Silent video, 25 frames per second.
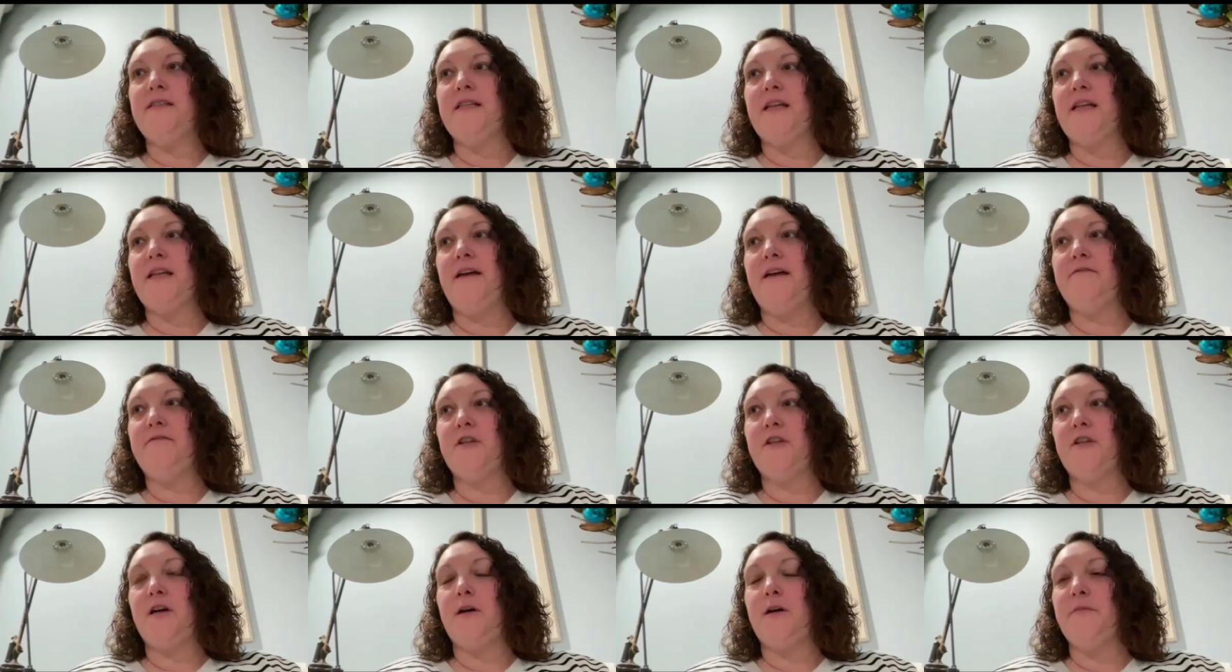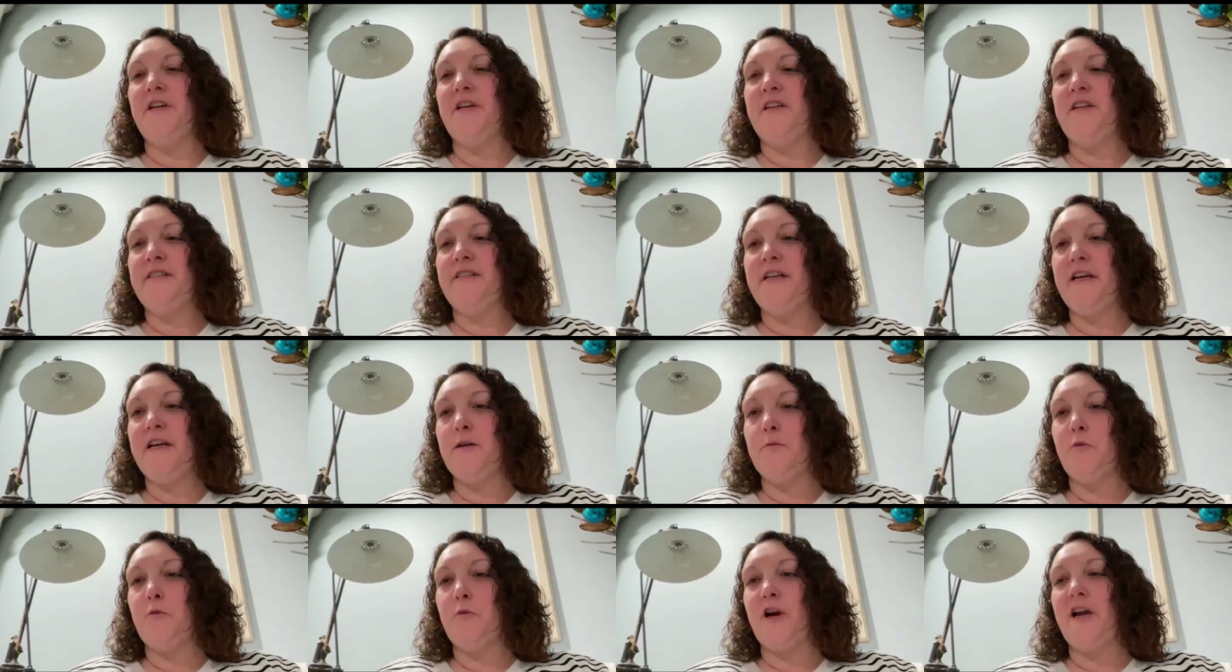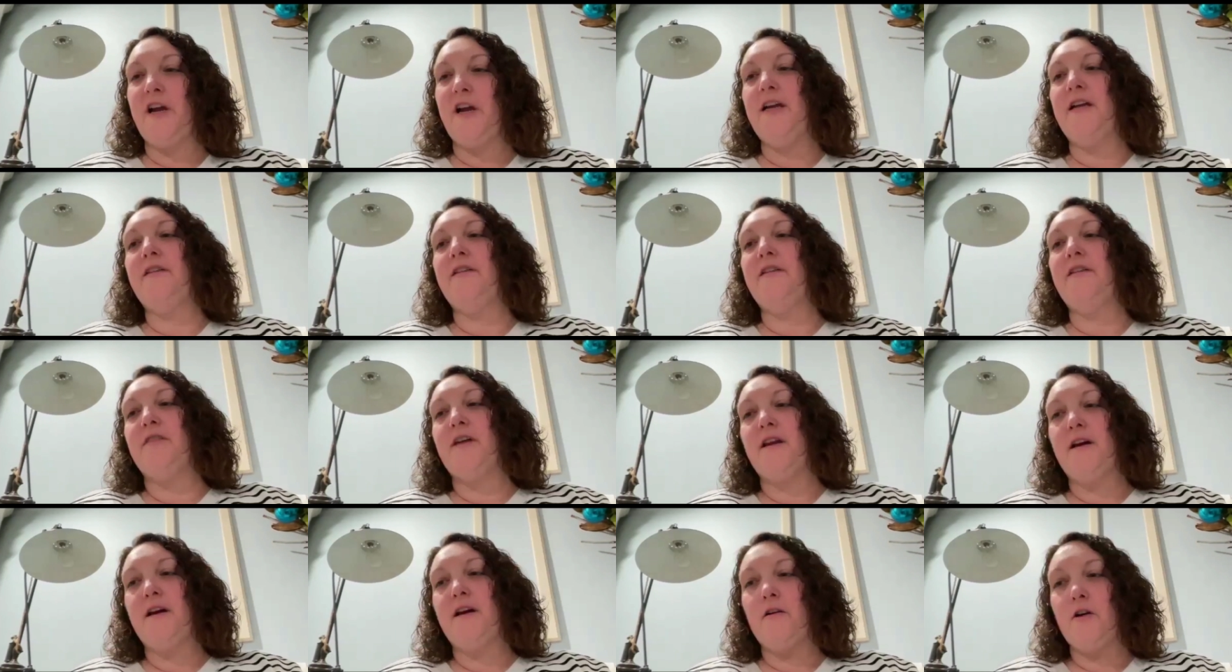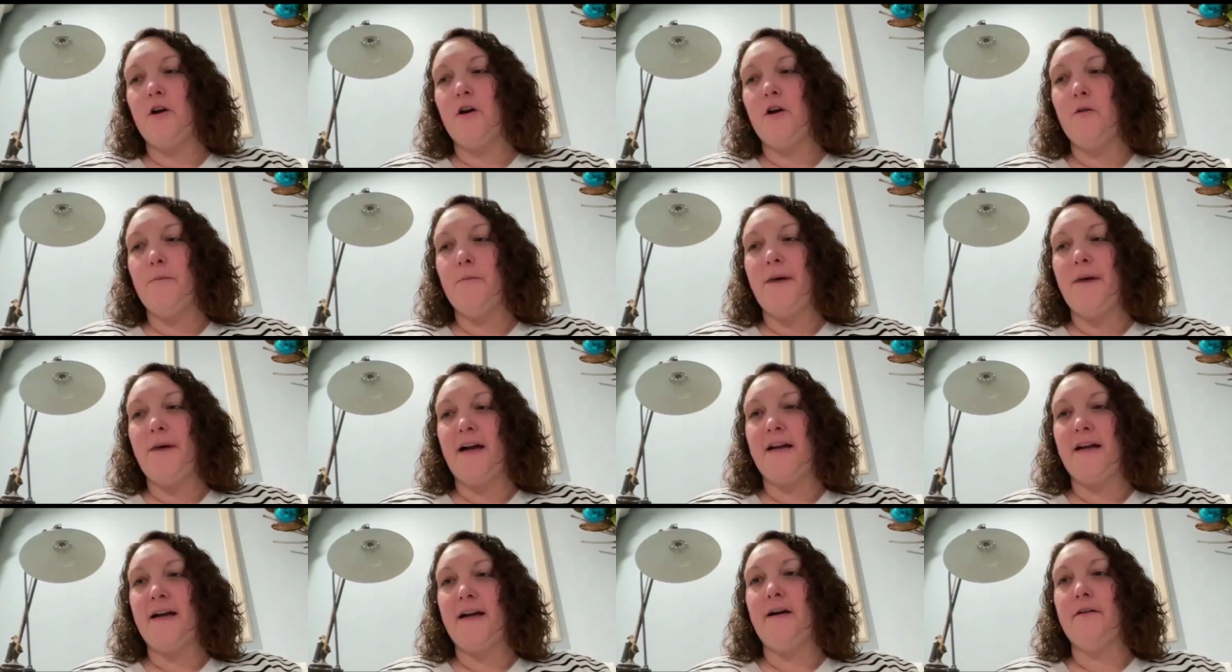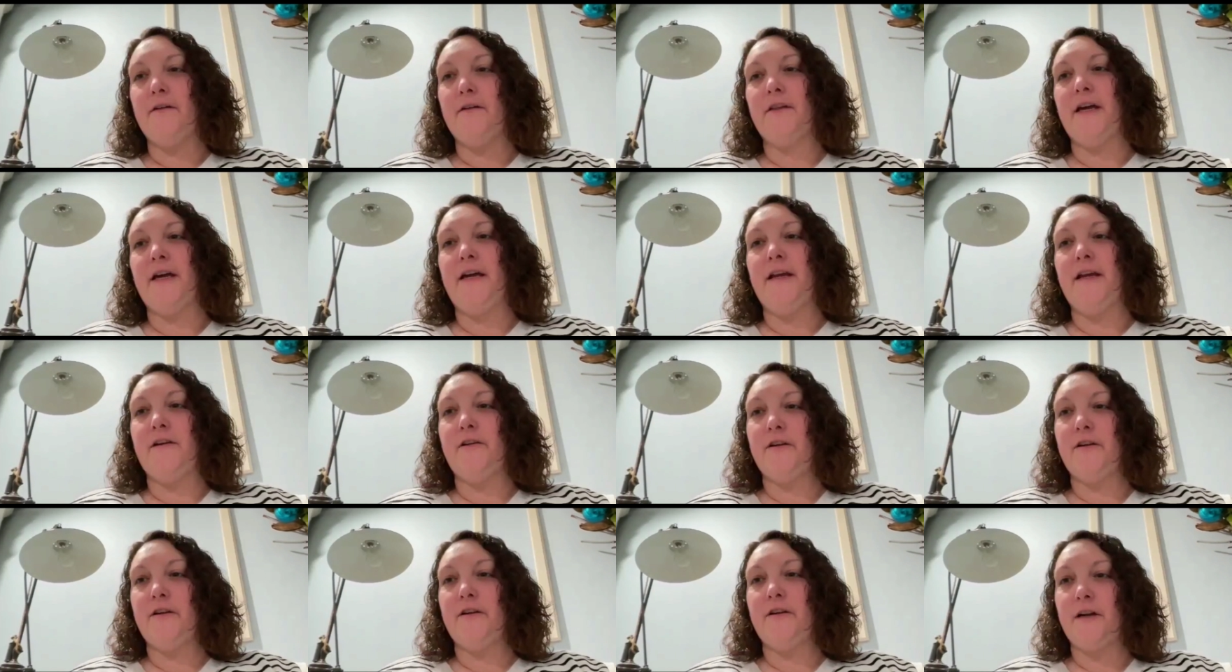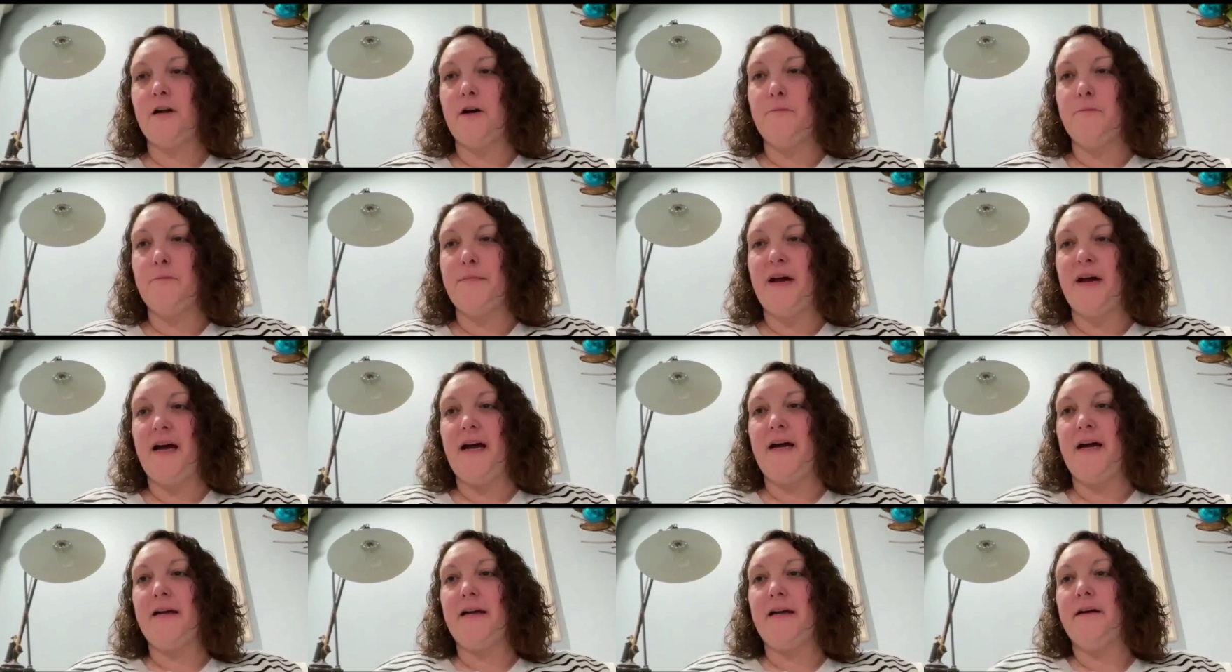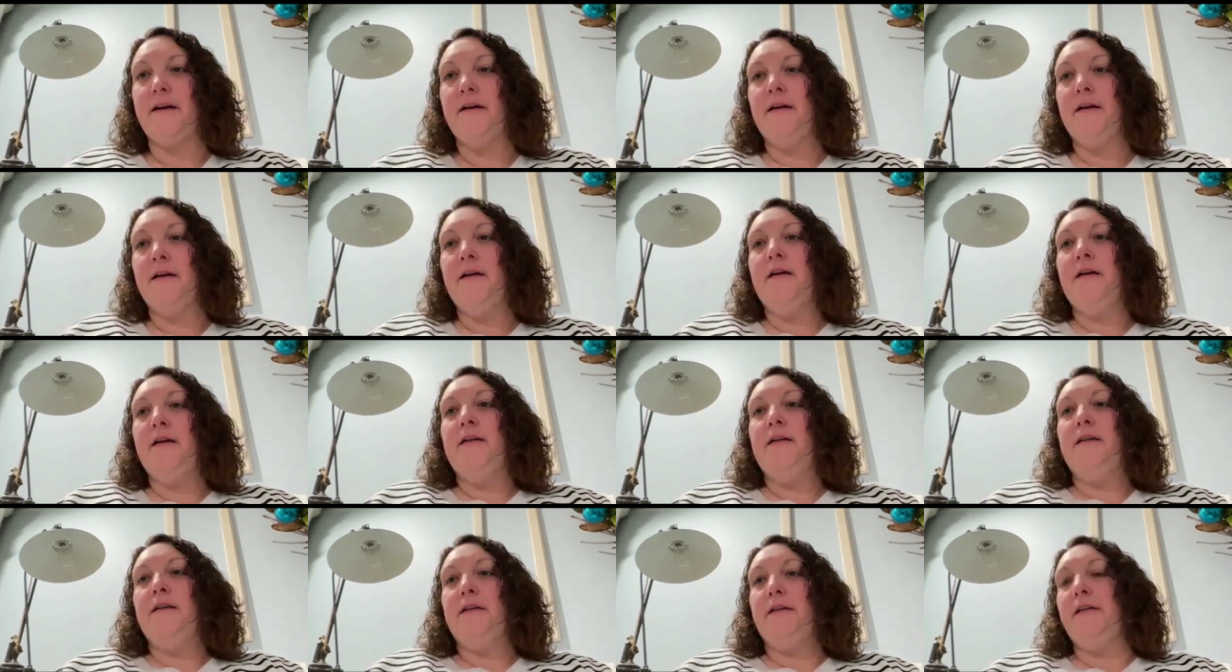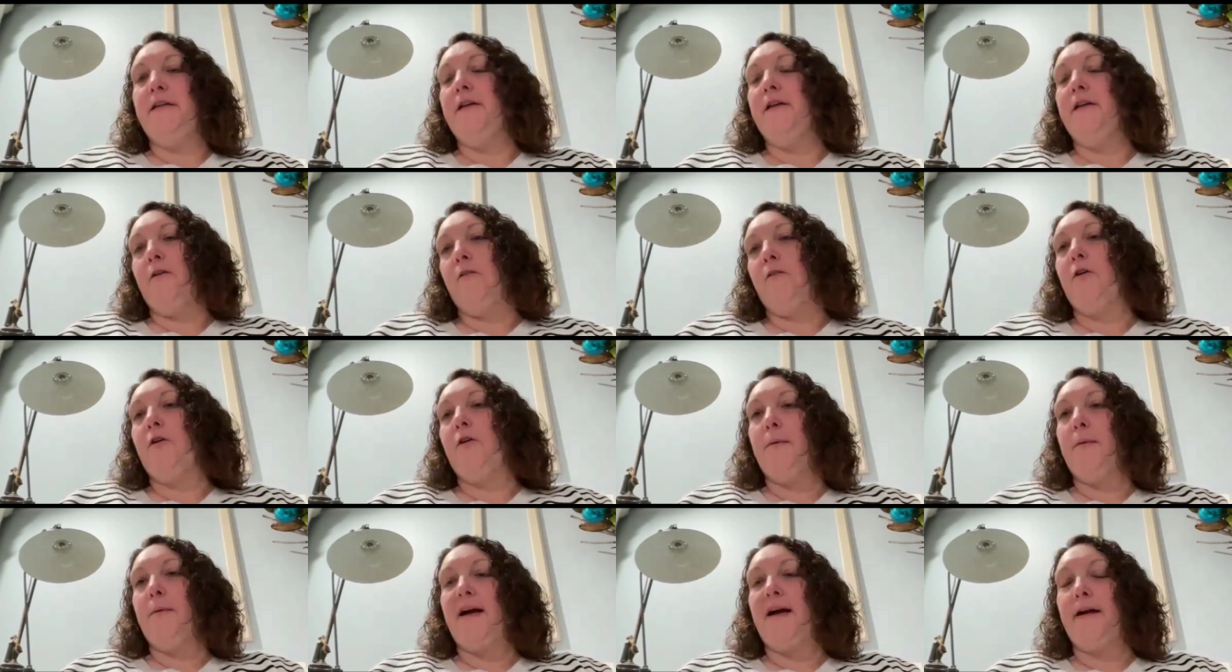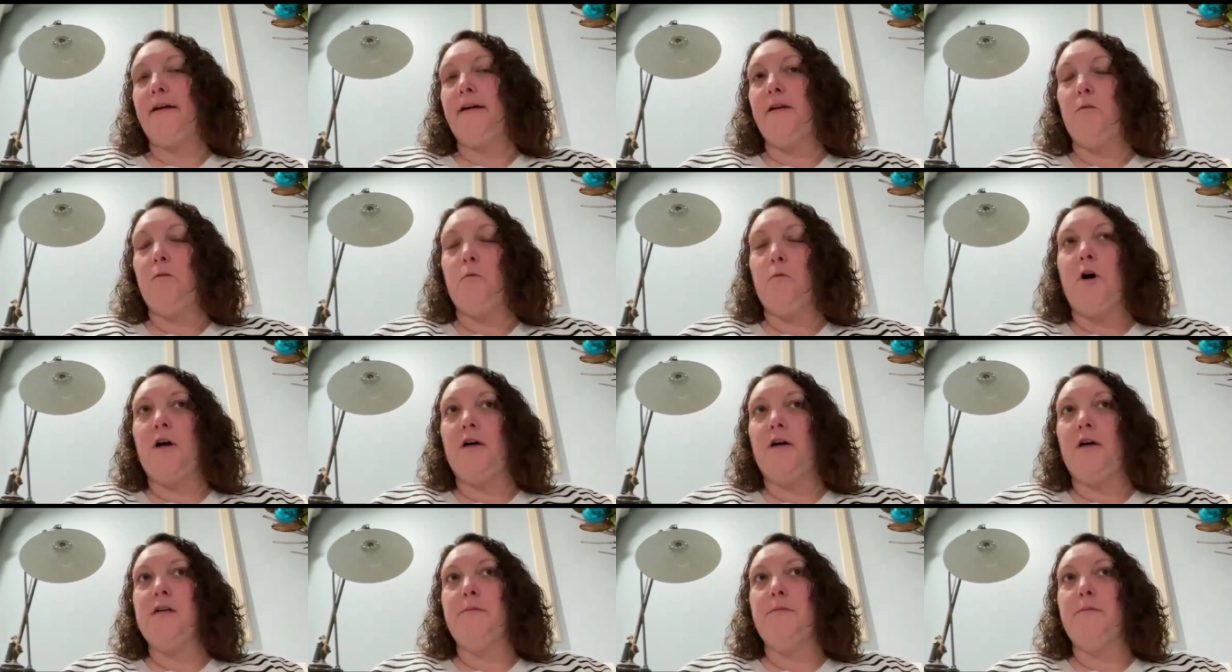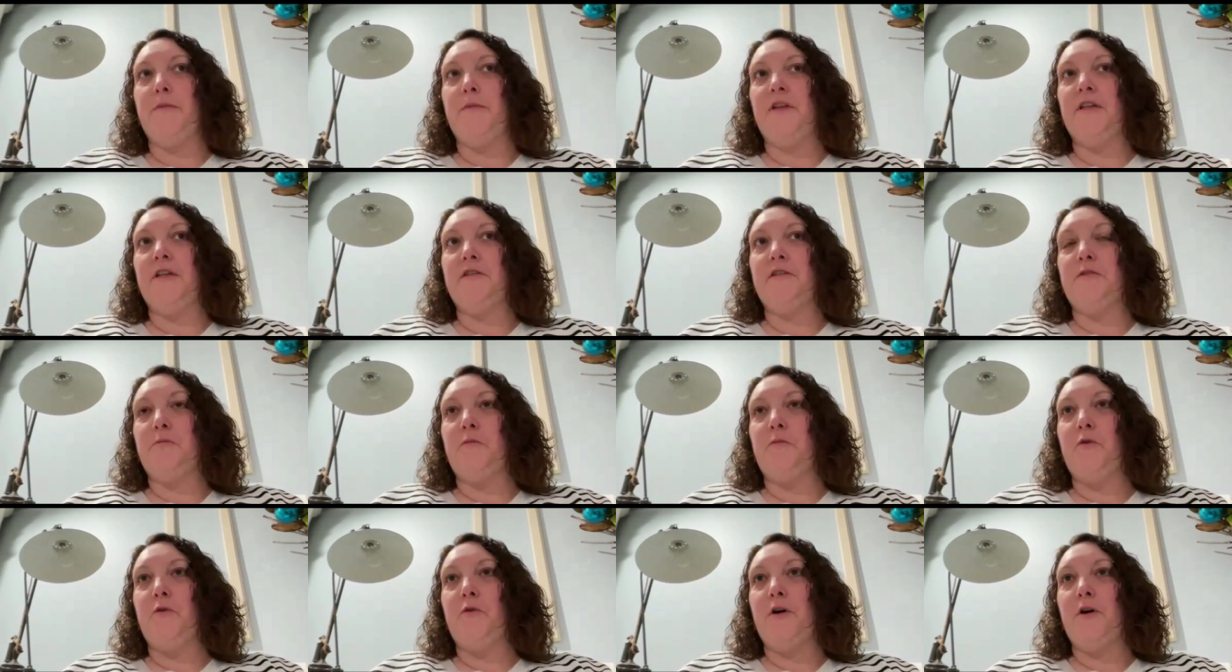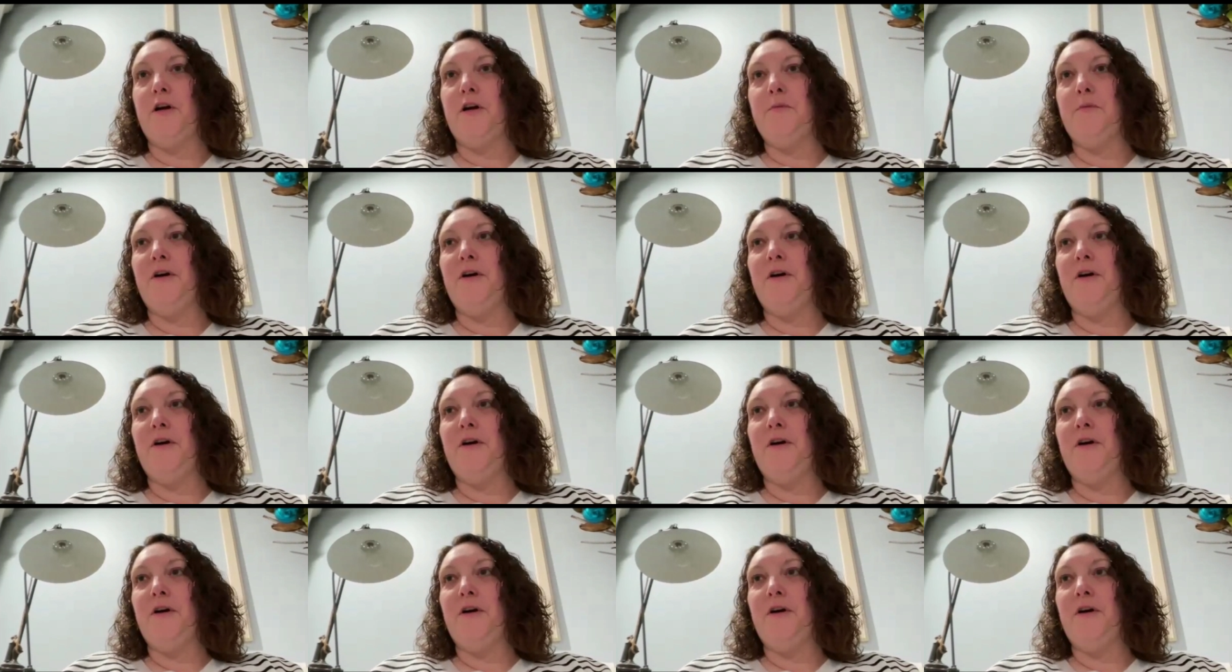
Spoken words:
and then I have to come in and take a break, and then I'll go back out later and come back, you know, go back and walk him a little more.